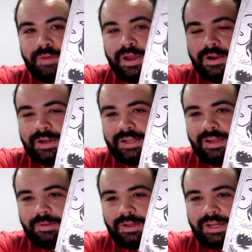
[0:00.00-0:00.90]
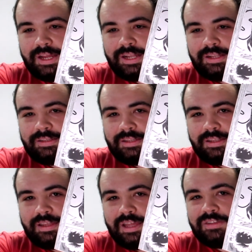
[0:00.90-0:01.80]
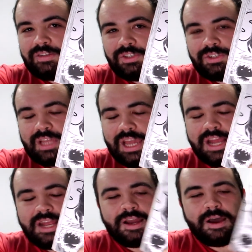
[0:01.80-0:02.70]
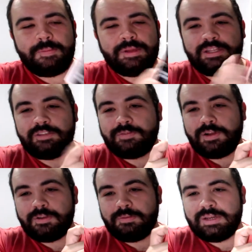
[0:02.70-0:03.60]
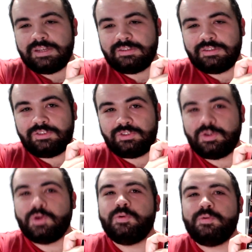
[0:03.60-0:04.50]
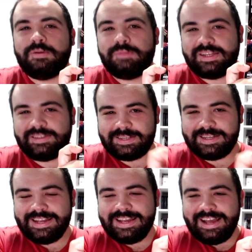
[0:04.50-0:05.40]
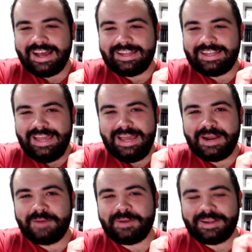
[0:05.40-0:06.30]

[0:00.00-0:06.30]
My Hero Academia, and things are just heating up, and this volume is so amazing. I cannot